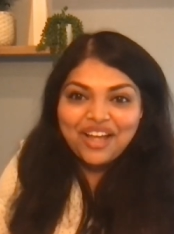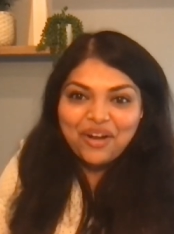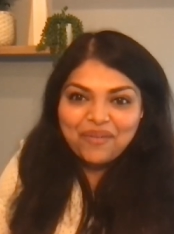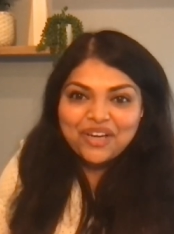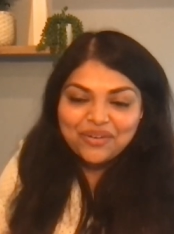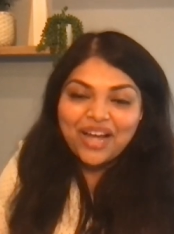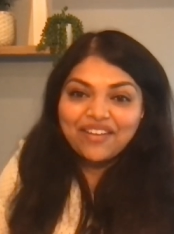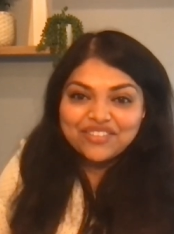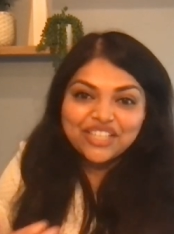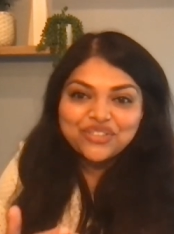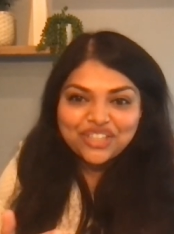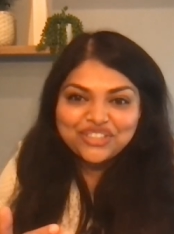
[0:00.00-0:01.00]
when you have
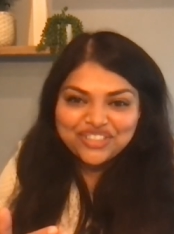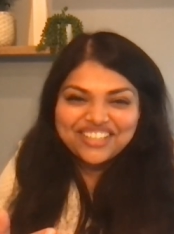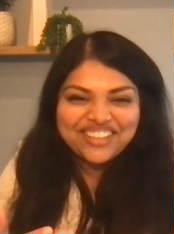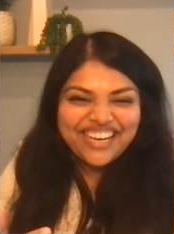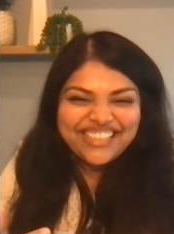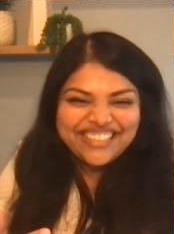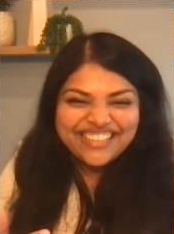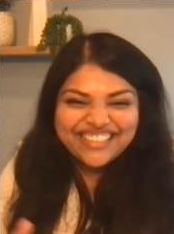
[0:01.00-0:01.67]
such stringent criteria.